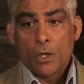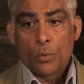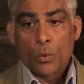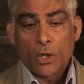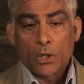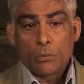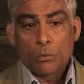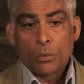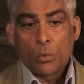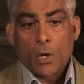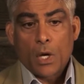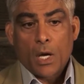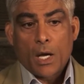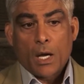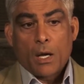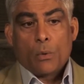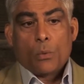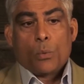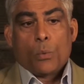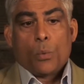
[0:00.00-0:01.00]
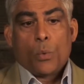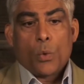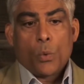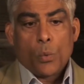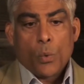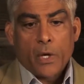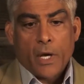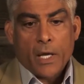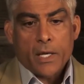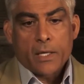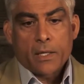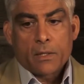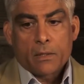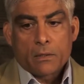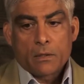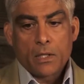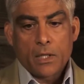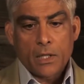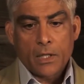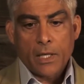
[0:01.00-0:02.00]
Well, when I
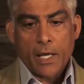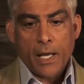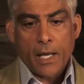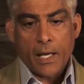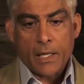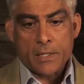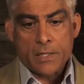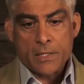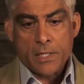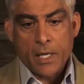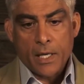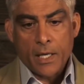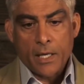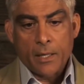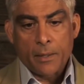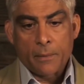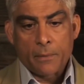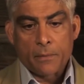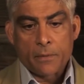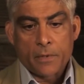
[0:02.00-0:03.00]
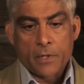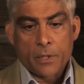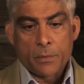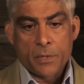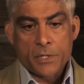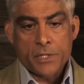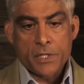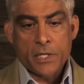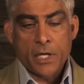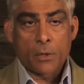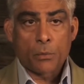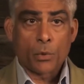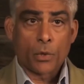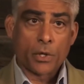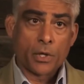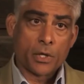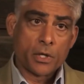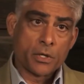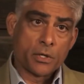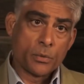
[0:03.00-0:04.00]
look at the Missing and
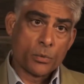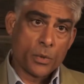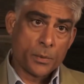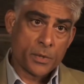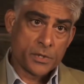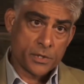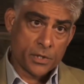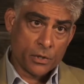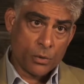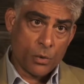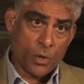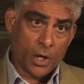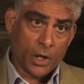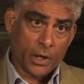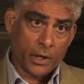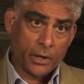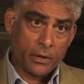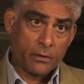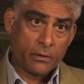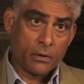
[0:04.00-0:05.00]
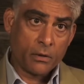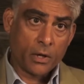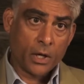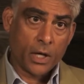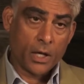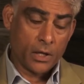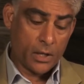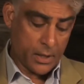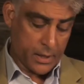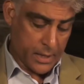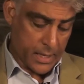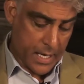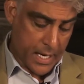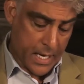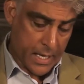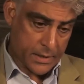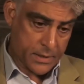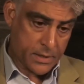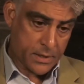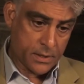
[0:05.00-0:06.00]
Murdered Women's Inquiry, or I look
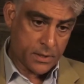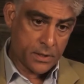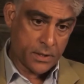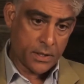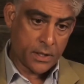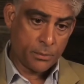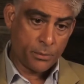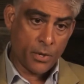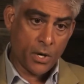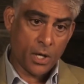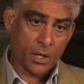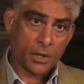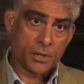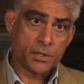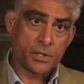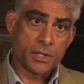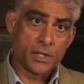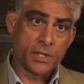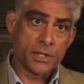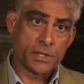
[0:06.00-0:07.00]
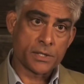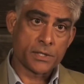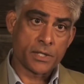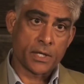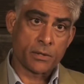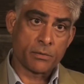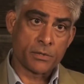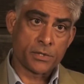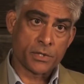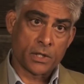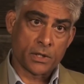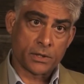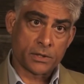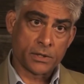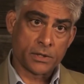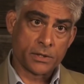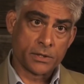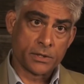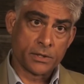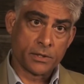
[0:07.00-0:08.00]
at the apologies that
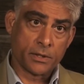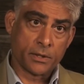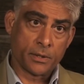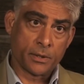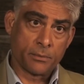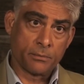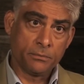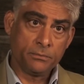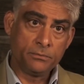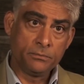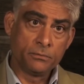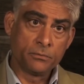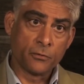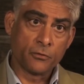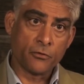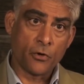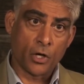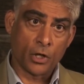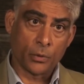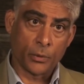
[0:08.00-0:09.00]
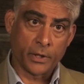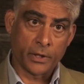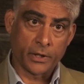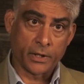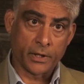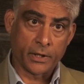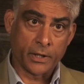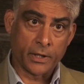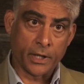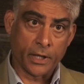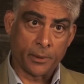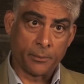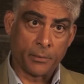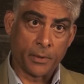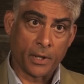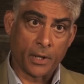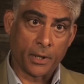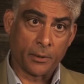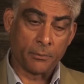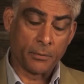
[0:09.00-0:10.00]
resulted following
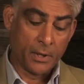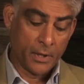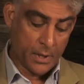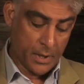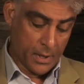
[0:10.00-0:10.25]
the